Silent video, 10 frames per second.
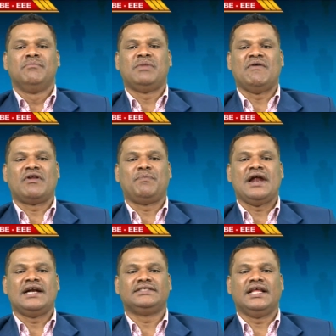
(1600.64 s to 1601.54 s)
power
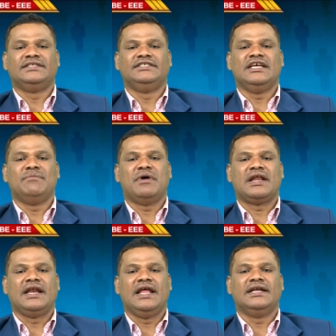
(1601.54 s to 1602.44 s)
plants like GMR,
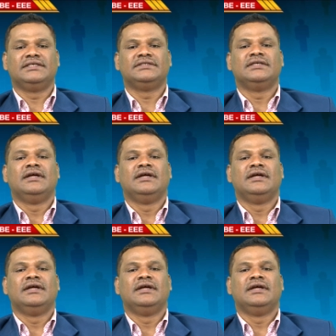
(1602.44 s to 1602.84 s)
Reliance,